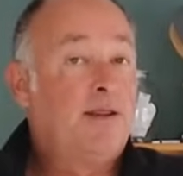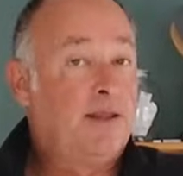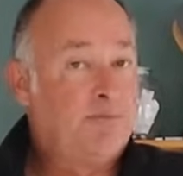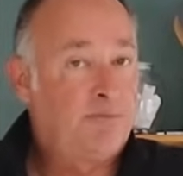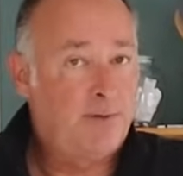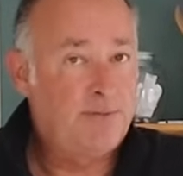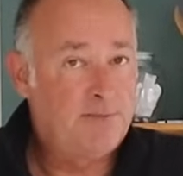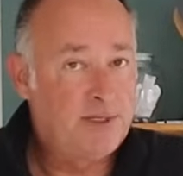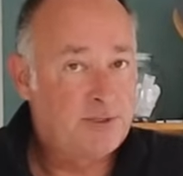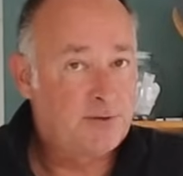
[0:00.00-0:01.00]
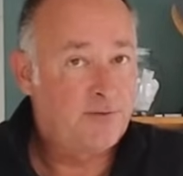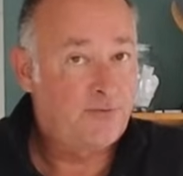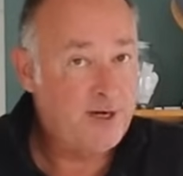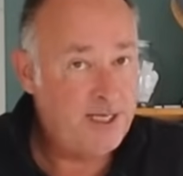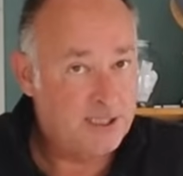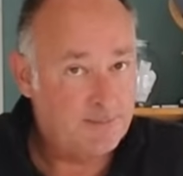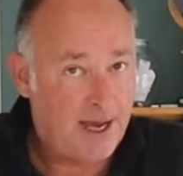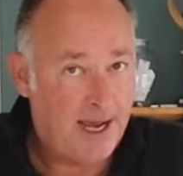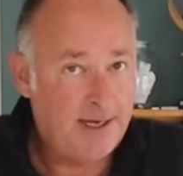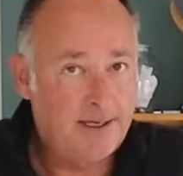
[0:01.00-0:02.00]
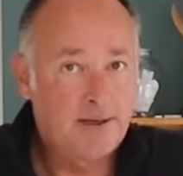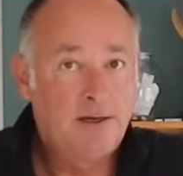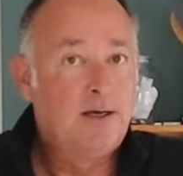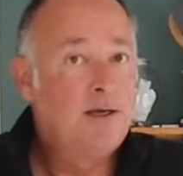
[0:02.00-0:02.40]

and then pop them into a freezer bag,